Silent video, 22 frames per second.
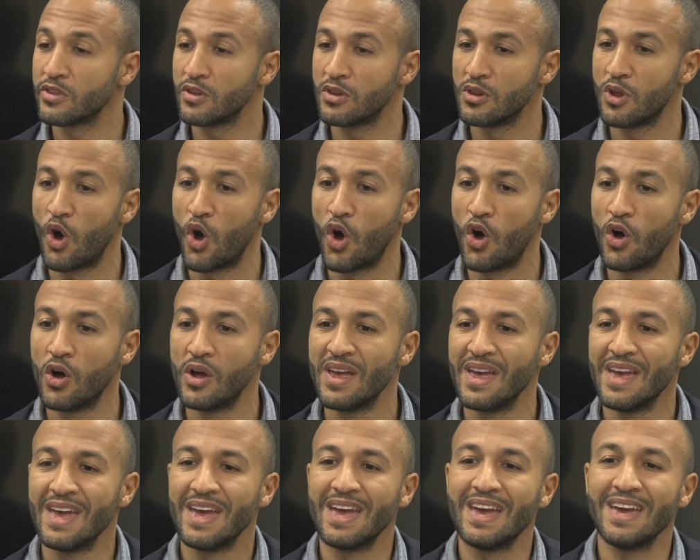the law
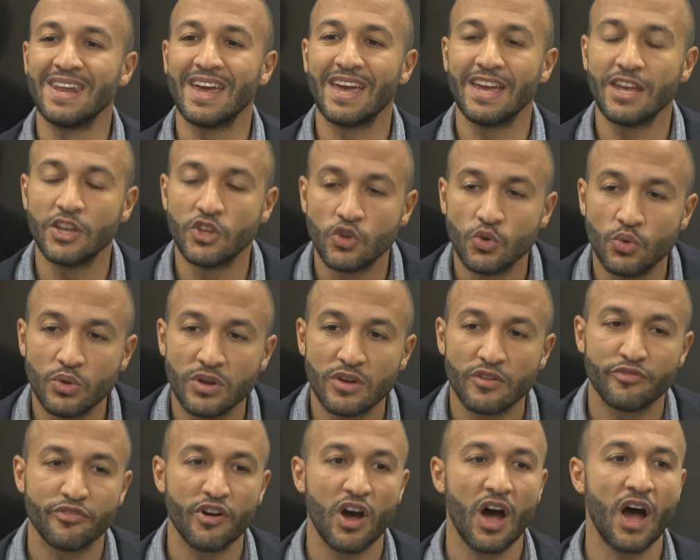in a
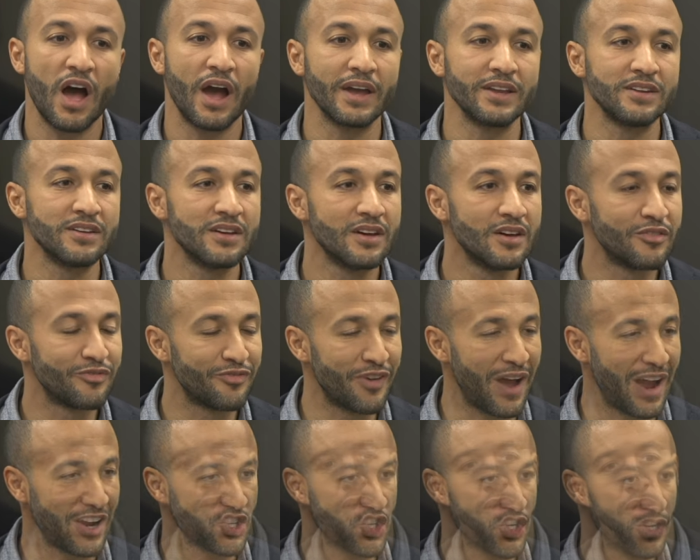unified
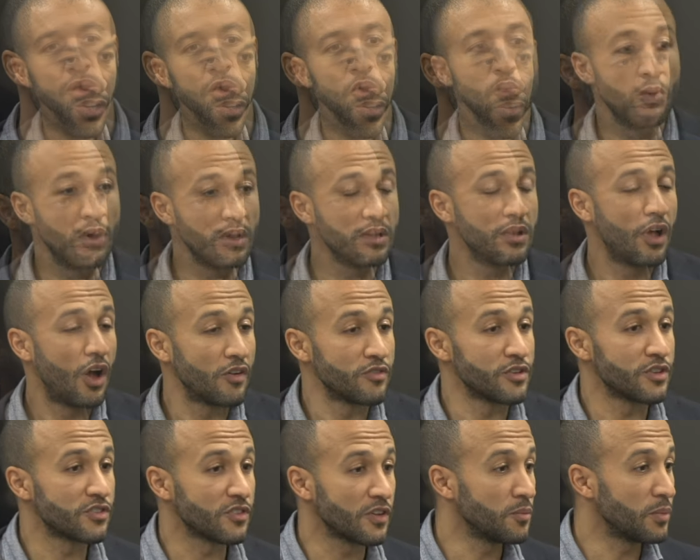fashion. Well,
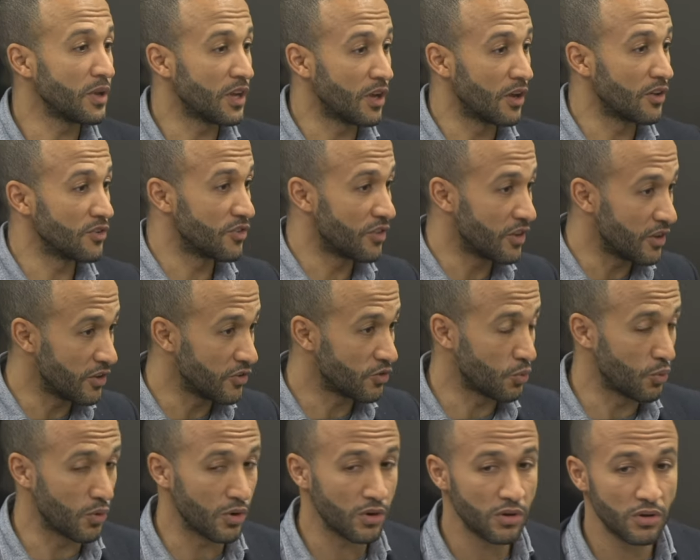obviously, because these
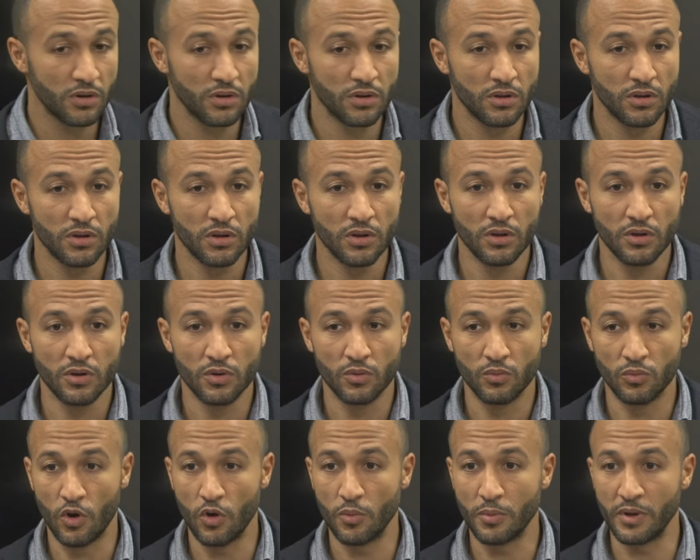were
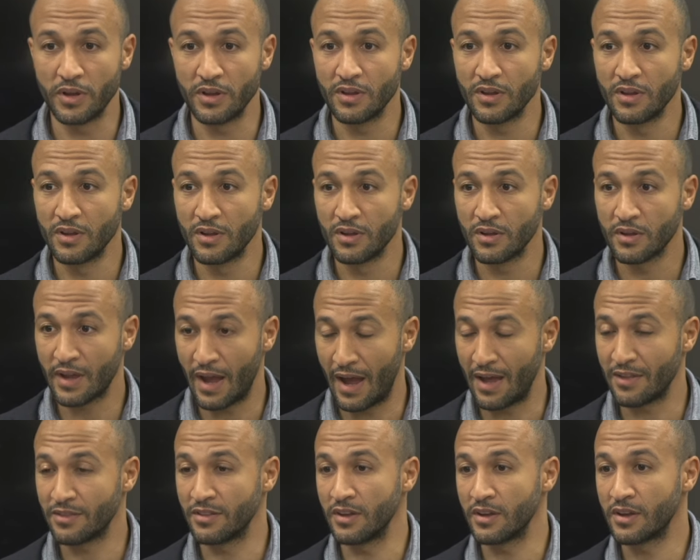Roman
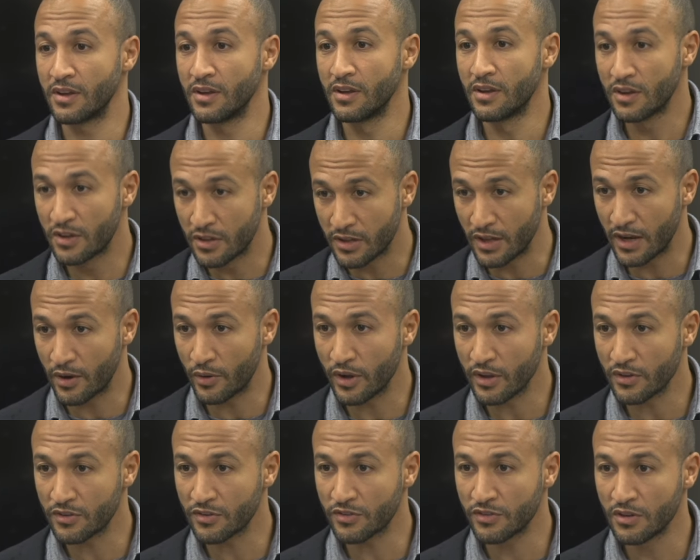Catholic
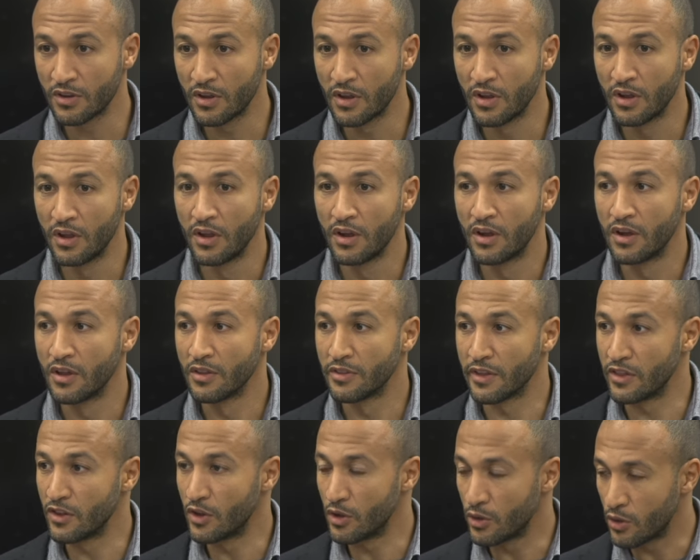clerics,
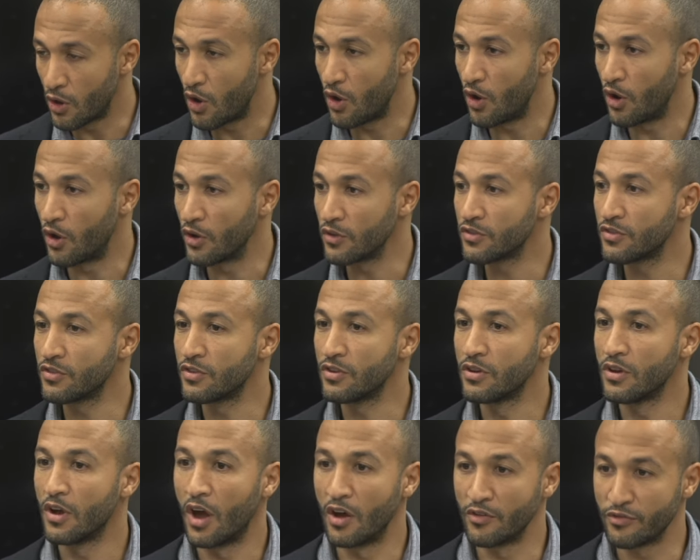then the laws
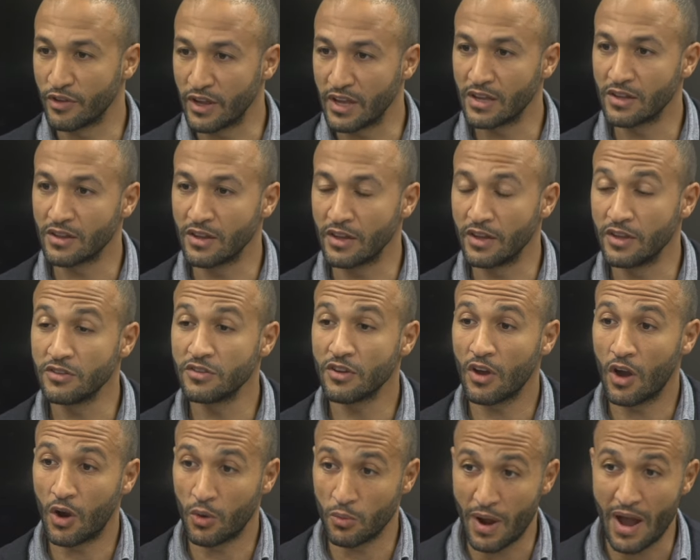of England
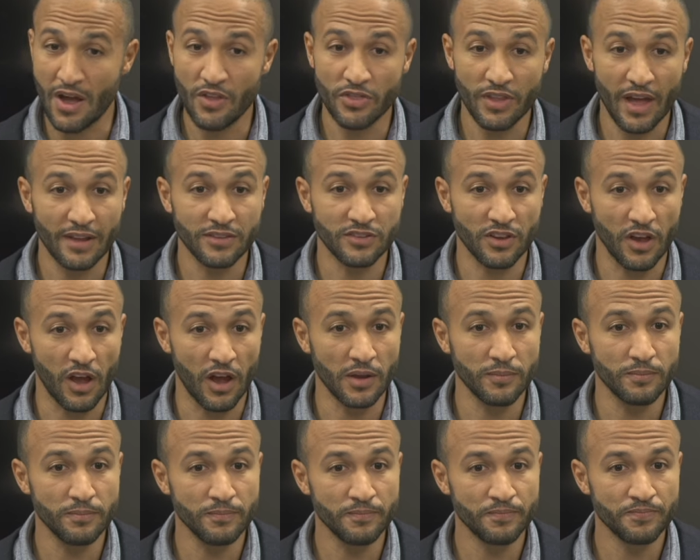around that
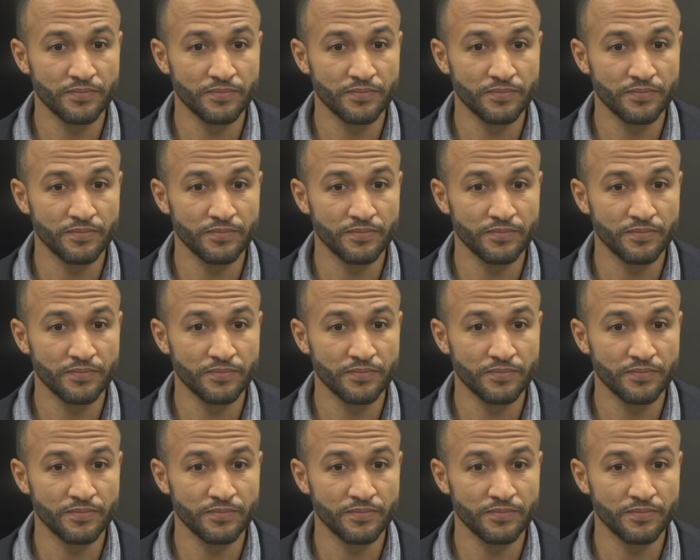time